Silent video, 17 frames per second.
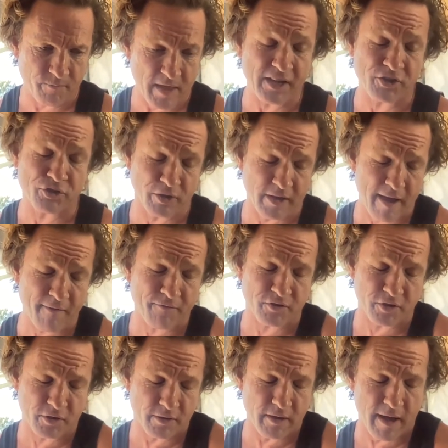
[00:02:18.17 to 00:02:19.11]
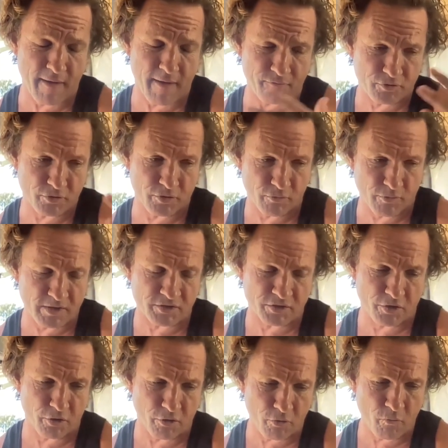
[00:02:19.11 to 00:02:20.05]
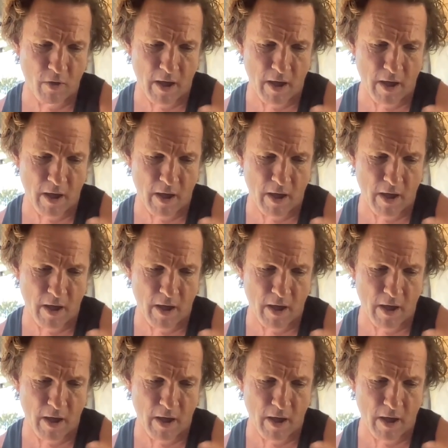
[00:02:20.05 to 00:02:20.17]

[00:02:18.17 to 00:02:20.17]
Actually, after after Rescue,